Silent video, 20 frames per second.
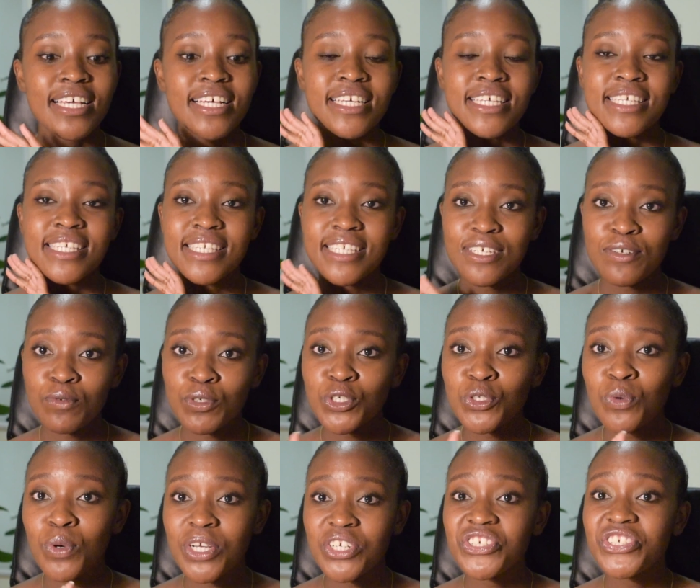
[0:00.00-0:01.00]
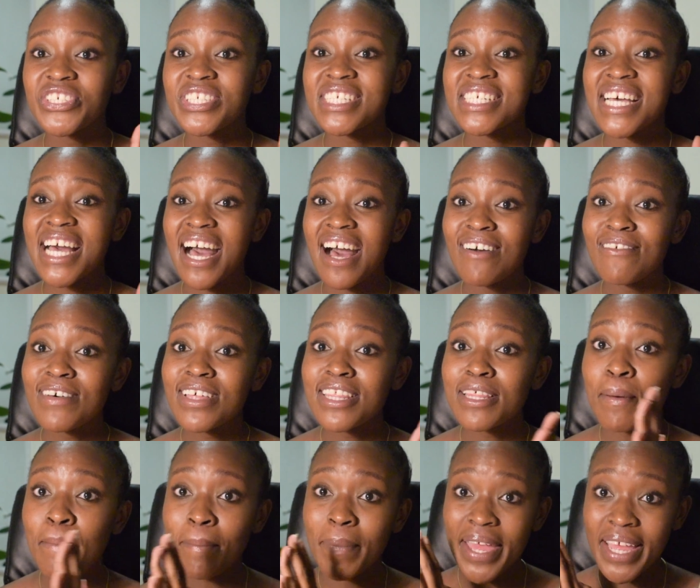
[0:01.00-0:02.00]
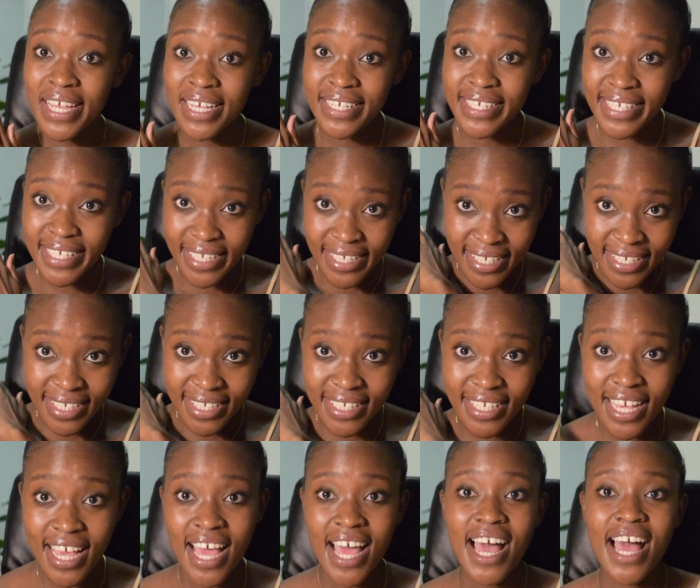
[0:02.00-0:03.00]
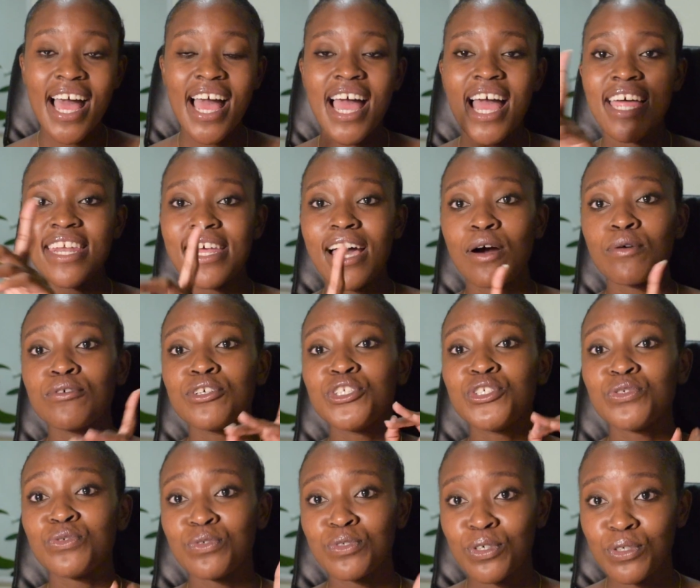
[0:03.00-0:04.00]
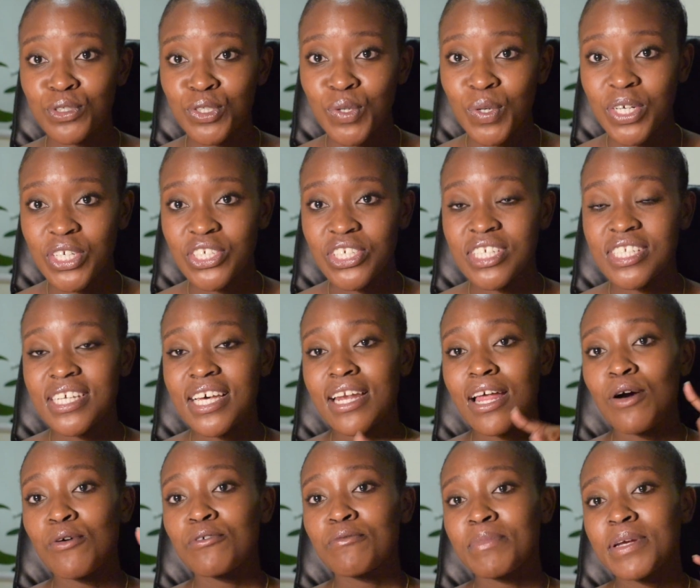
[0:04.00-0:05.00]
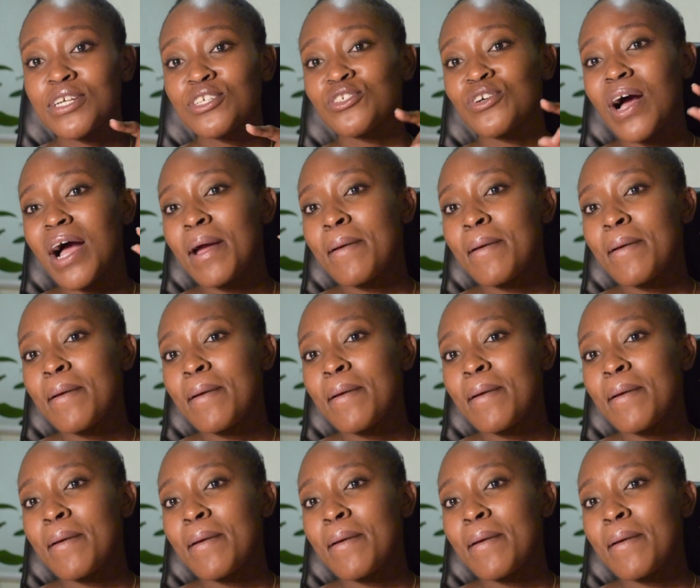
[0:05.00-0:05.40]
see which questions cover the bases, and I would do those questions, and I would make sure I